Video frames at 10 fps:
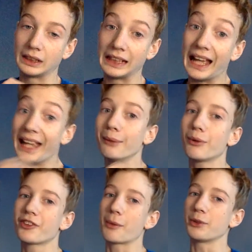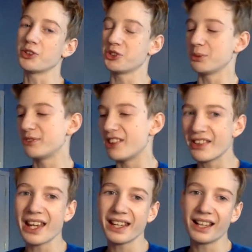Hey, what's up YouTube?
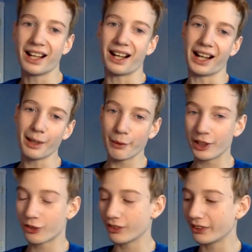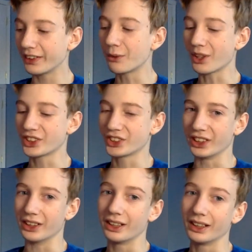Today, I'm answering the
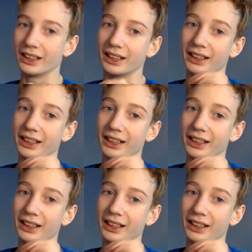question,